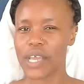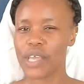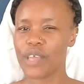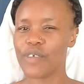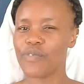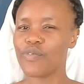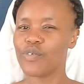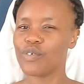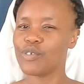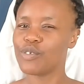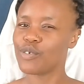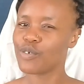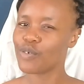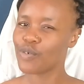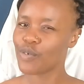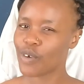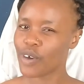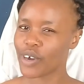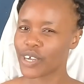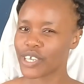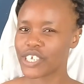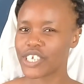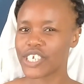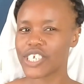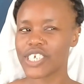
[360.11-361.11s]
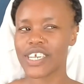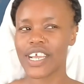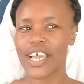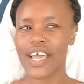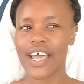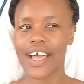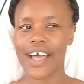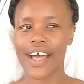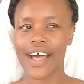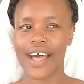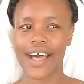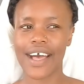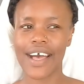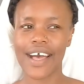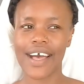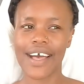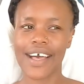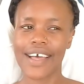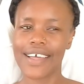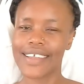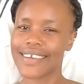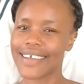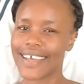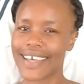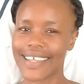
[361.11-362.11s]
If you do watch
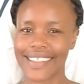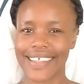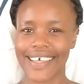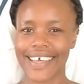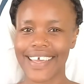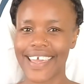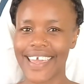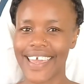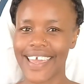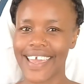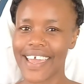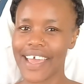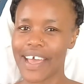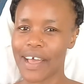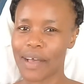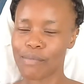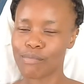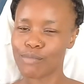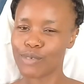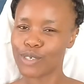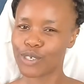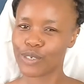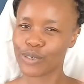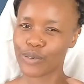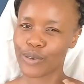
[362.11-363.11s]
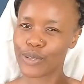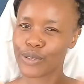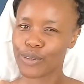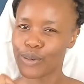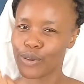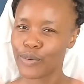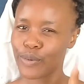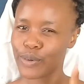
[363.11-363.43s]
and Katake, I'm sure you